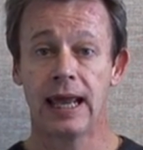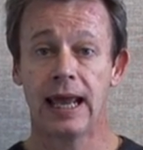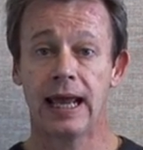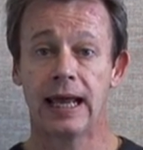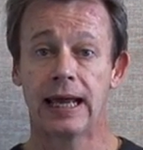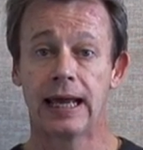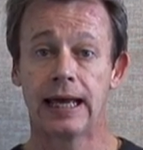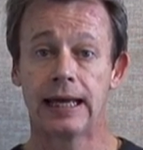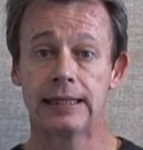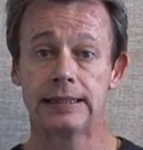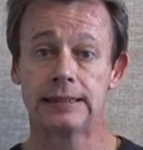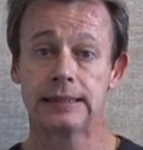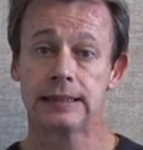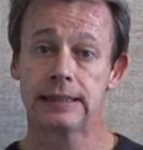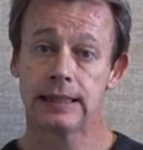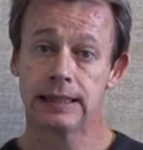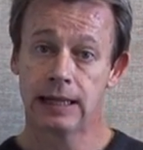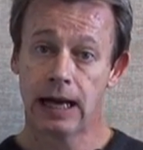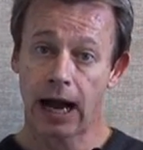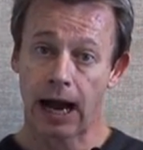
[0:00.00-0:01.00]
and
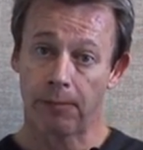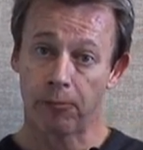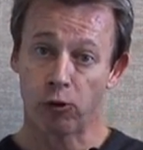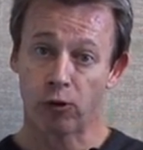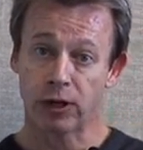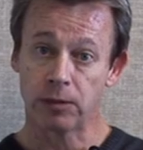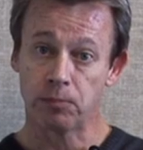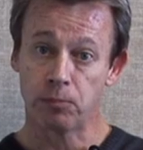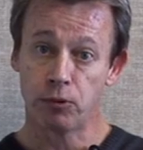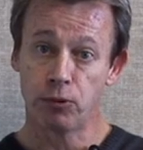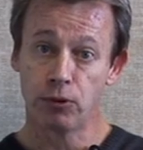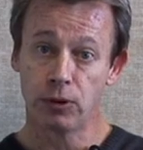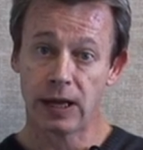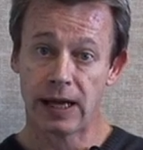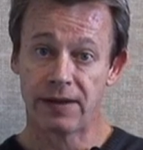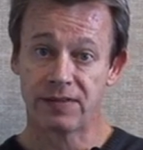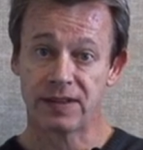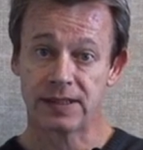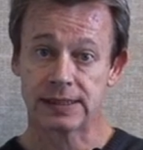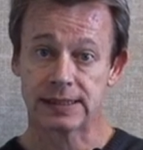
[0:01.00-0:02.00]
I'm to pull
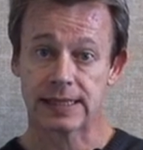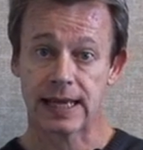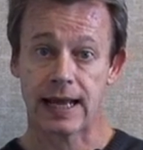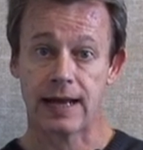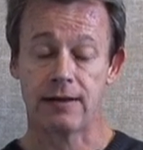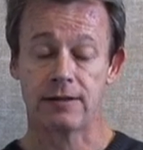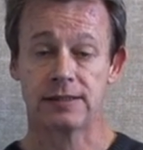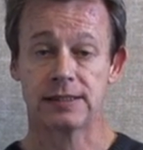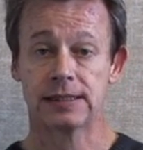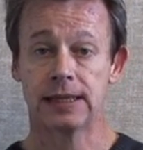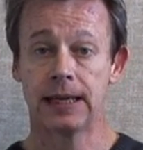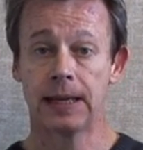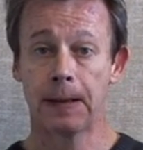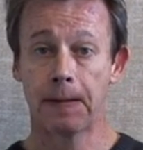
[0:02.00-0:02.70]
out the sounds.